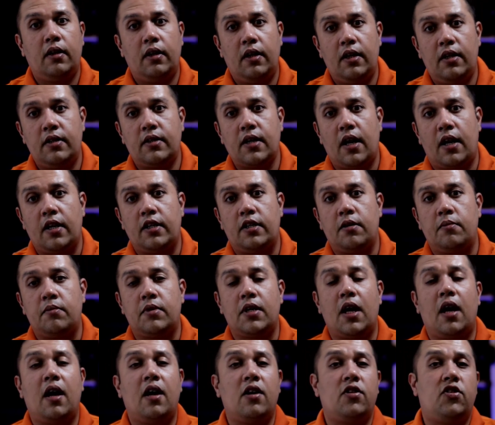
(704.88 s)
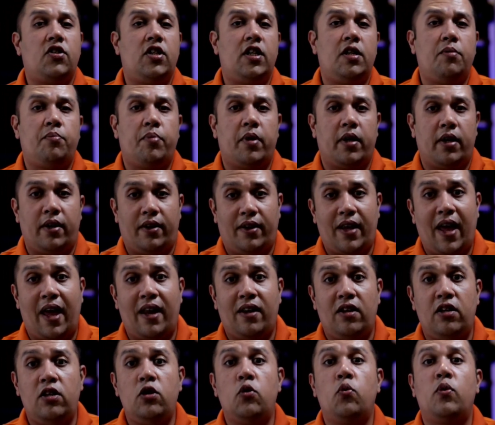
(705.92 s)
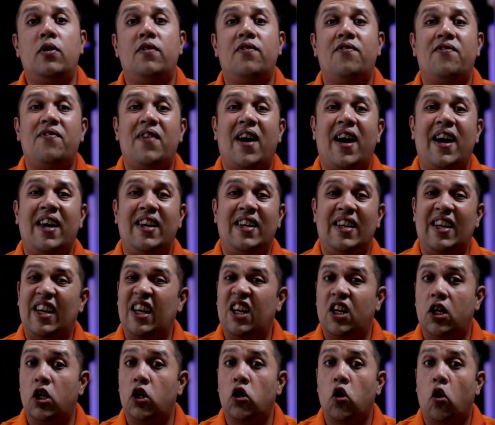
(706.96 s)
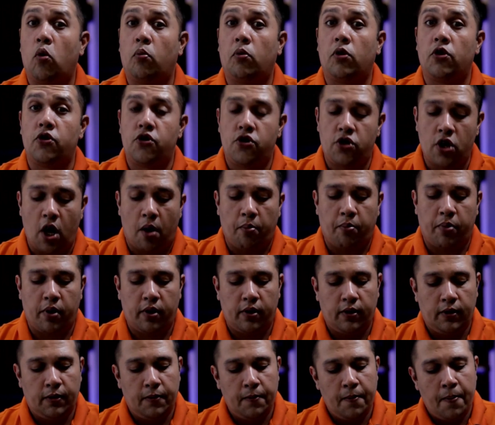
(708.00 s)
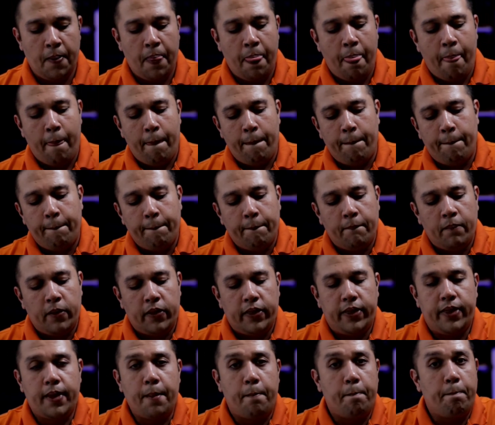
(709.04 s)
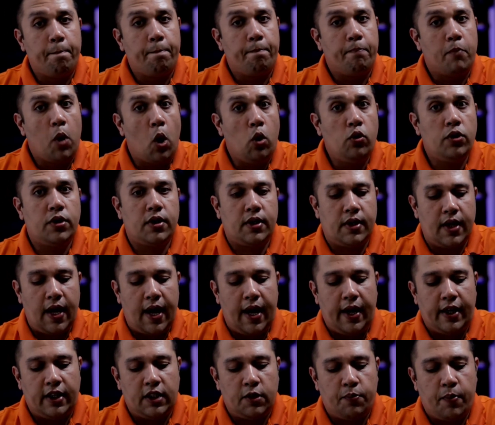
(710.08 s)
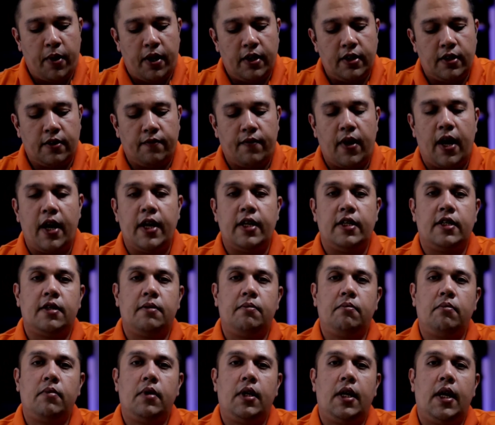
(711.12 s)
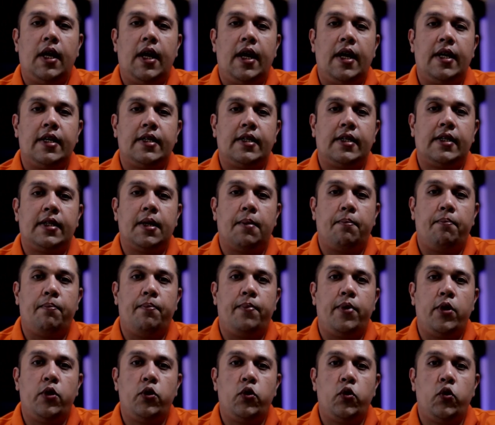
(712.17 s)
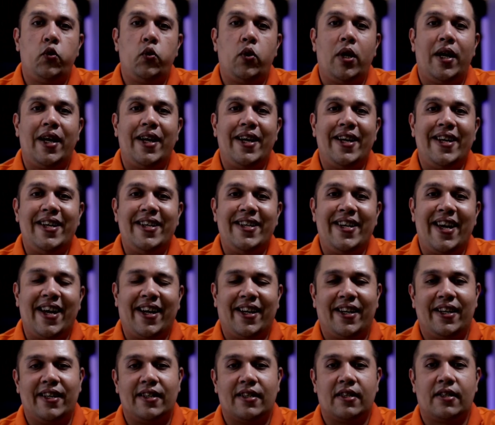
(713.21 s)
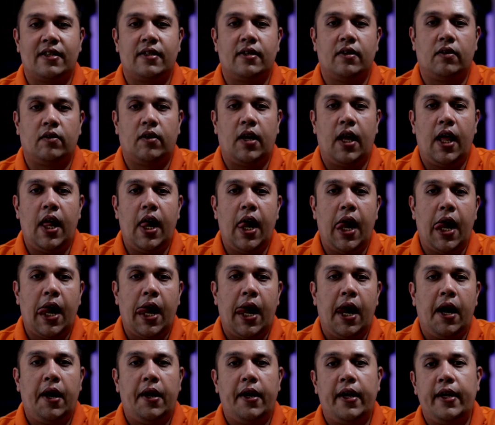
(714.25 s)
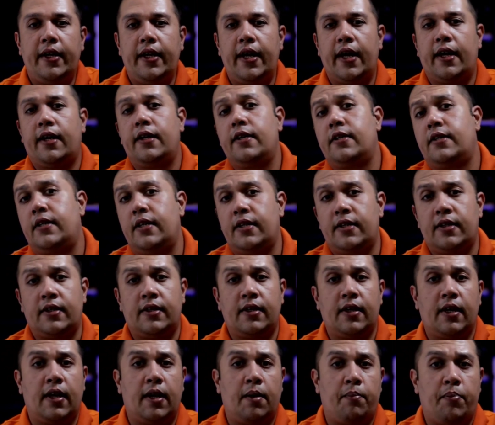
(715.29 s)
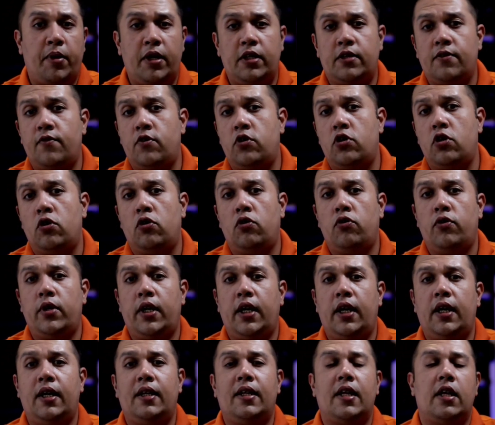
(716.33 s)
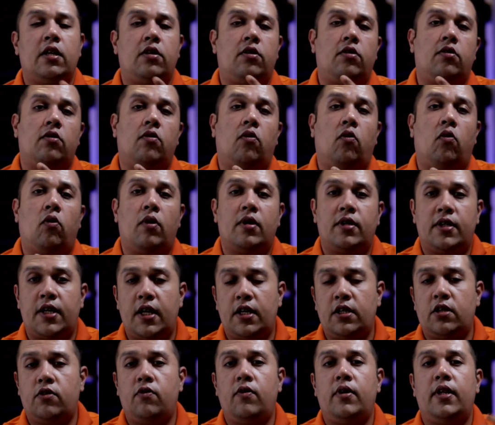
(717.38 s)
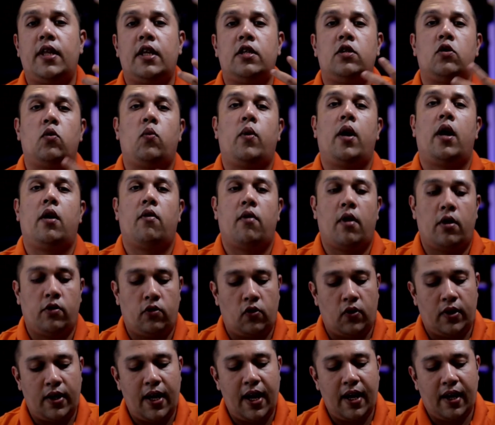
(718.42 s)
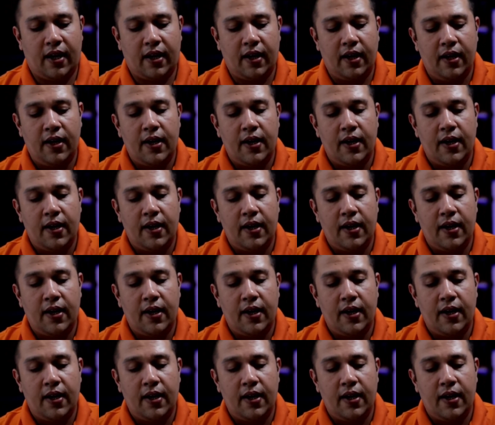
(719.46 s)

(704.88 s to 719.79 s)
these items are cheaper than you would find in a normal shop. The most expensive item is the blue necklace, okay? A necklace is a piece of jewelry or accessory that you wear around your neck.